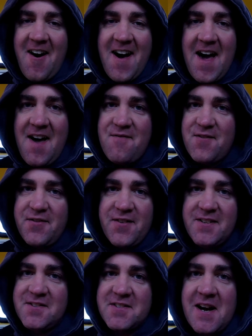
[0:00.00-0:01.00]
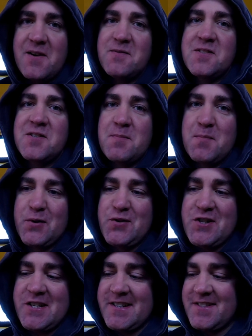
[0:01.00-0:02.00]
everything's down to
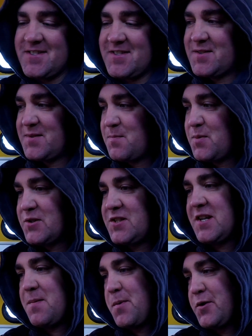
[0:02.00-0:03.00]
budgets. Budget.